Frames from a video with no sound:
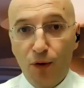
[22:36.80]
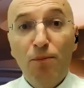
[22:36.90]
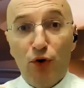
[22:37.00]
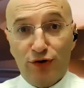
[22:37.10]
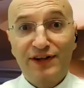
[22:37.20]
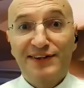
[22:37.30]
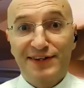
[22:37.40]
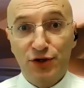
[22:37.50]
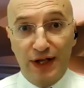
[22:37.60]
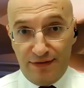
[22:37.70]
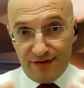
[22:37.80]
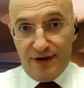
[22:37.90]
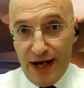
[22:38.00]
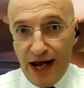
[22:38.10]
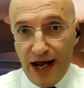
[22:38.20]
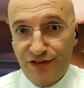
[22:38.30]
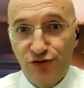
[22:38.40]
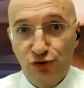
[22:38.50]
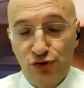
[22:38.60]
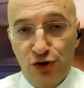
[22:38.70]
onboarding students as
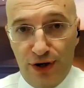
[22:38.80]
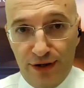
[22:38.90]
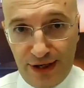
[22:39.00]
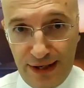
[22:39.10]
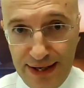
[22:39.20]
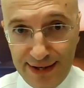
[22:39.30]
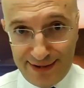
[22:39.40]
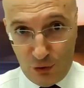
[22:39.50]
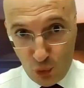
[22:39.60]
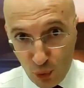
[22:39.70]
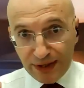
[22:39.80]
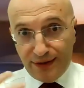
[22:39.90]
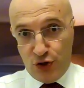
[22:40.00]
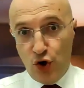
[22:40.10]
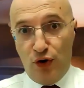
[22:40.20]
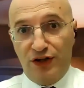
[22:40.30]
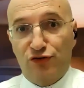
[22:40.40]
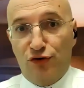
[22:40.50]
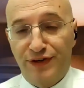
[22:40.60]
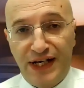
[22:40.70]
junior trainees with
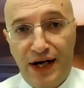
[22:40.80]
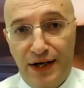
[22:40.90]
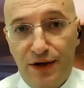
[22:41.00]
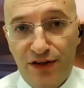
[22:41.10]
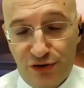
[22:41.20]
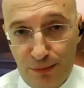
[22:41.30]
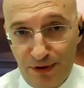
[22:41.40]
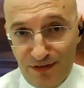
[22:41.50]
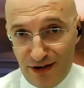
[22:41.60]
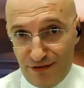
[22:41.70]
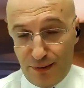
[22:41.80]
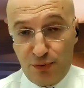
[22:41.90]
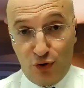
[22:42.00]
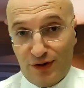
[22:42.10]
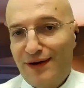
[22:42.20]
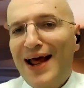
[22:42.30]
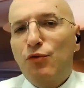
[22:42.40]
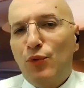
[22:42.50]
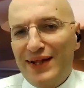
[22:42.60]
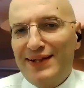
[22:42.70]
knowledge of AI is going to be very, very important.
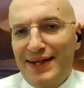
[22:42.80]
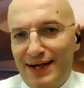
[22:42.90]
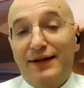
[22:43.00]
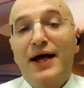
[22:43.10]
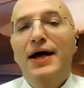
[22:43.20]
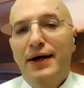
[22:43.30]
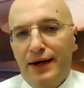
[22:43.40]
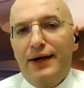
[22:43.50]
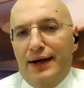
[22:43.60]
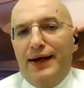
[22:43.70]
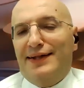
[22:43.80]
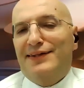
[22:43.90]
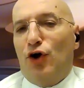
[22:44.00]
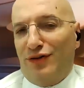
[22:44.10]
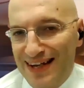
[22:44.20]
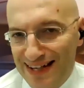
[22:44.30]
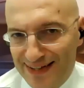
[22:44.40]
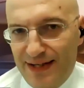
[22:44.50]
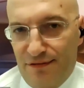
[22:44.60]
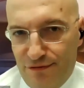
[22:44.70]
And we see that it's not
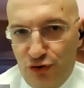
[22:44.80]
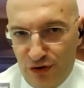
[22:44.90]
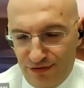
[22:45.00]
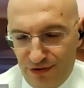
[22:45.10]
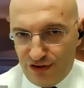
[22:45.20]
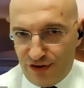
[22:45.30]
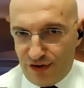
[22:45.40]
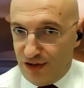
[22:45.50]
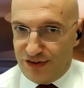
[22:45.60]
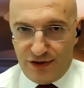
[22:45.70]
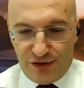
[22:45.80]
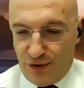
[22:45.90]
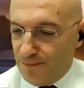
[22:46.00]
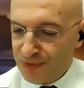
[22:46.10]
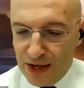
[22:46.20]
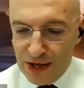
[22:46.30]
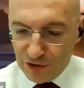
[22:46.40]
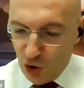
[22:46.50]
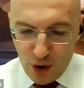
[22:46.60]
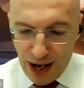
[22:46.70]
easy for universities.
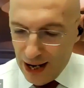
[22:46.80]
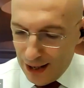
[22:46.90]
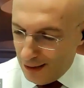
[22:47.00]
So